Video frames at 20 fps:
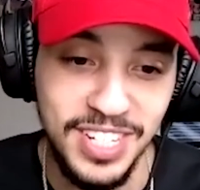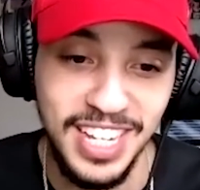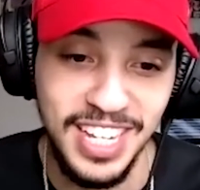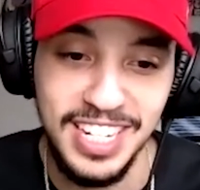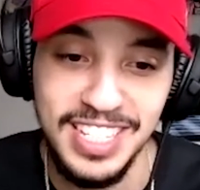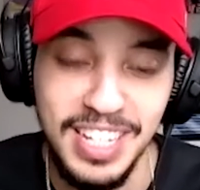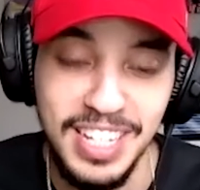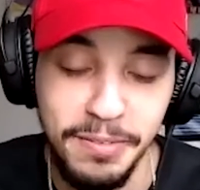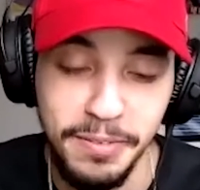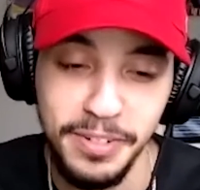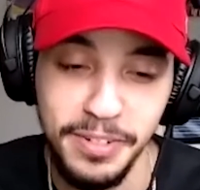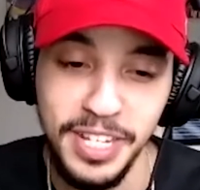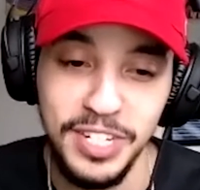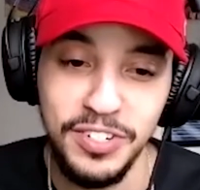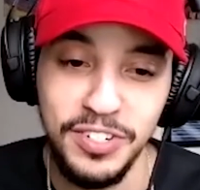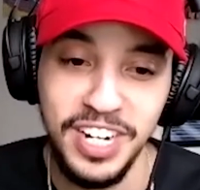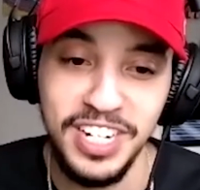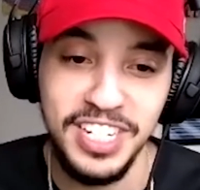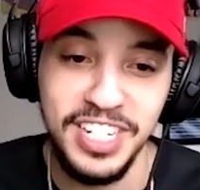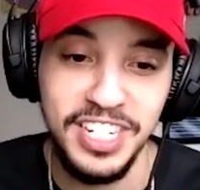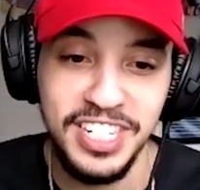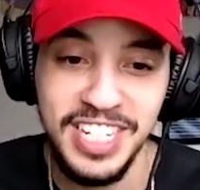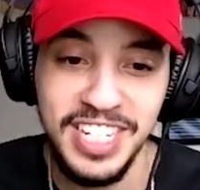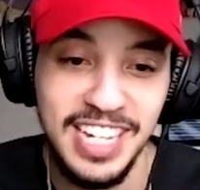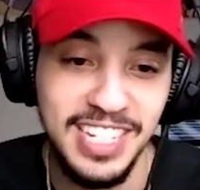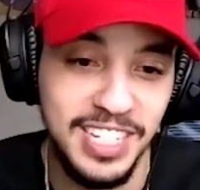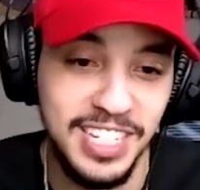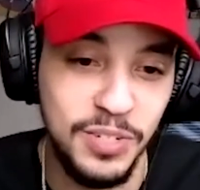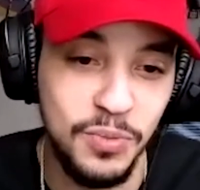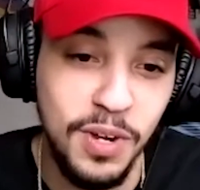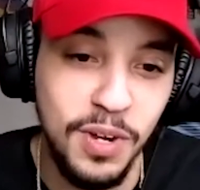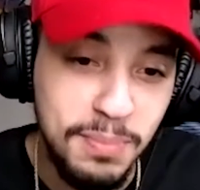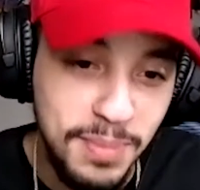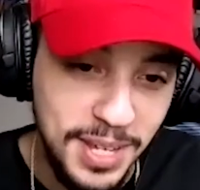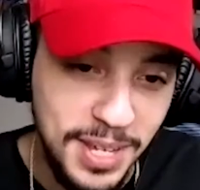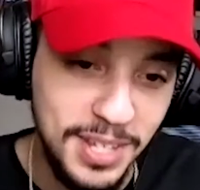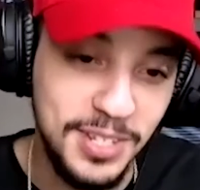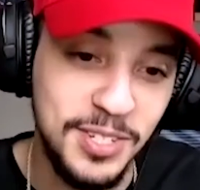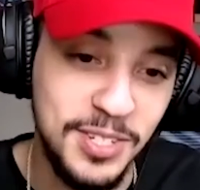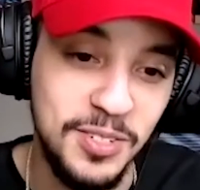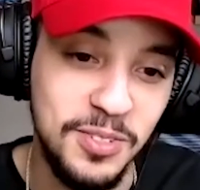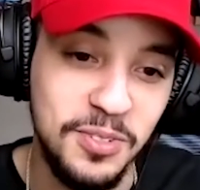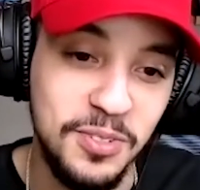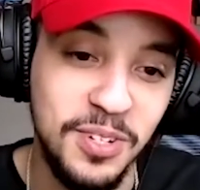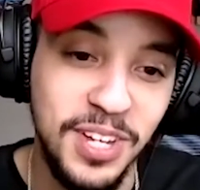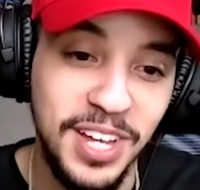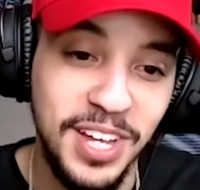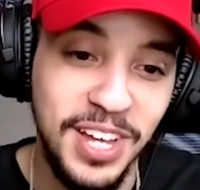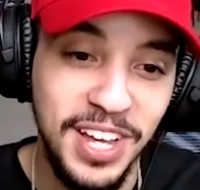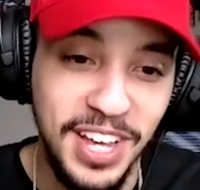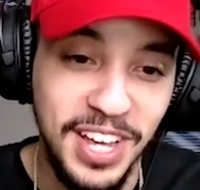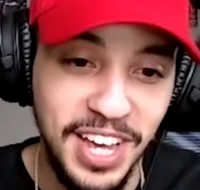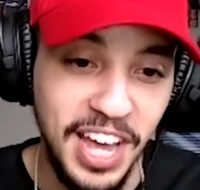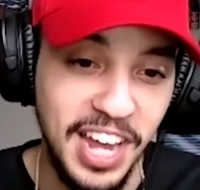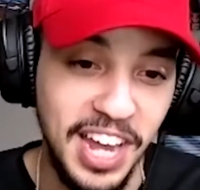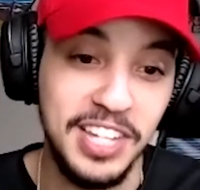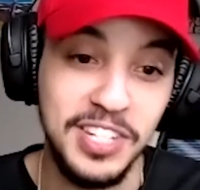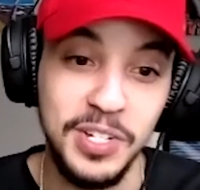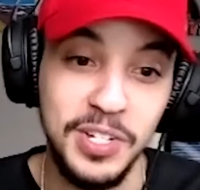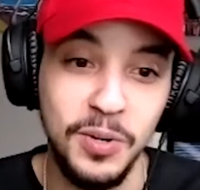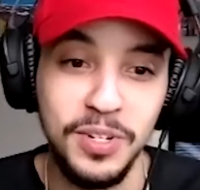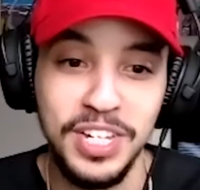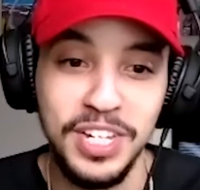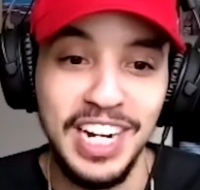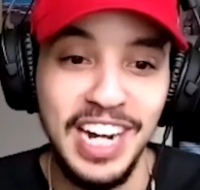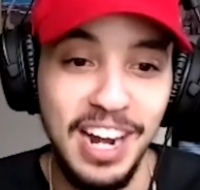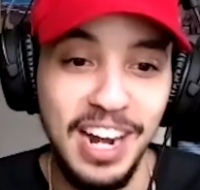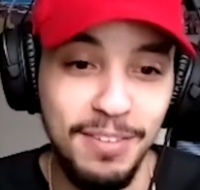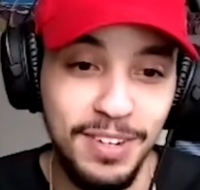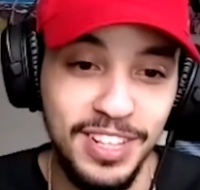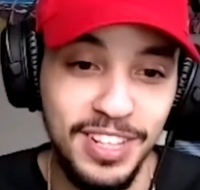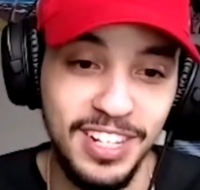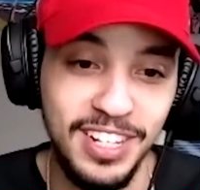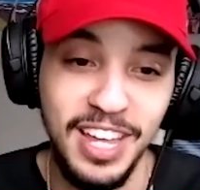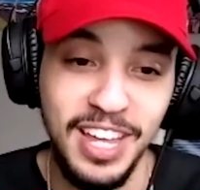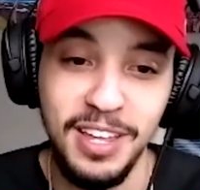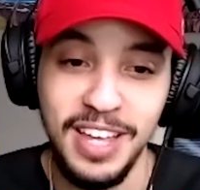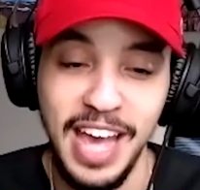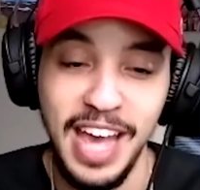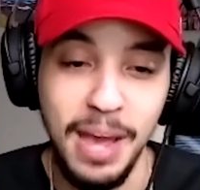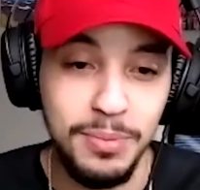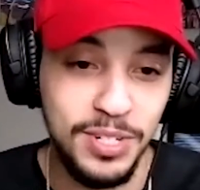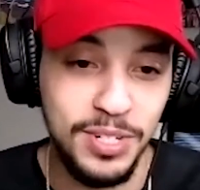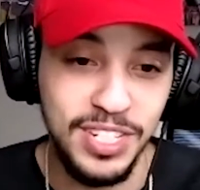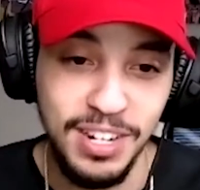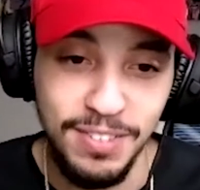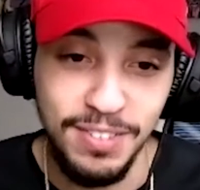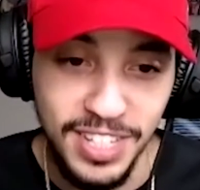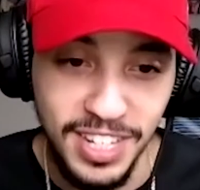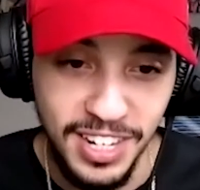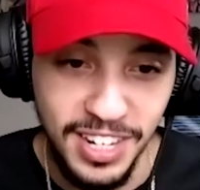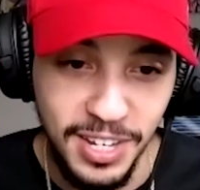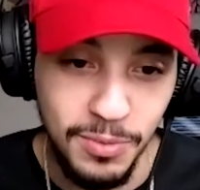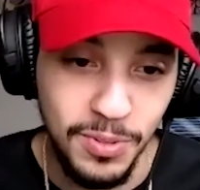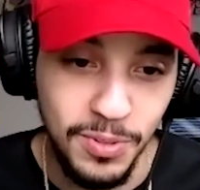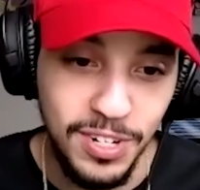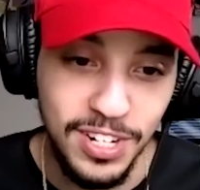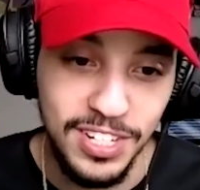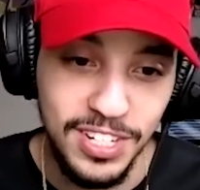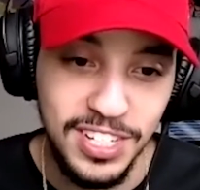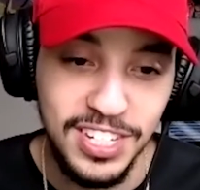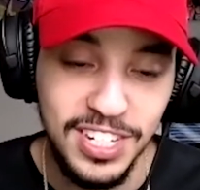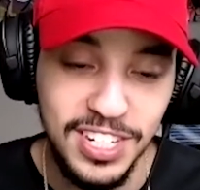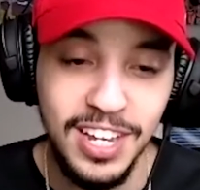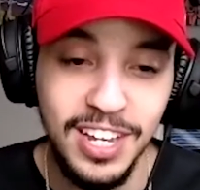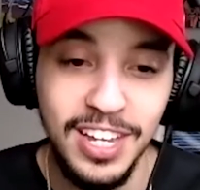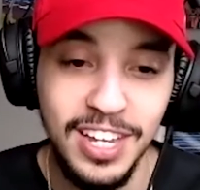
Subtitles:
Like he's never really trained. He just has his one Pikachu and he's so good at everything. Like he captures everything he wants.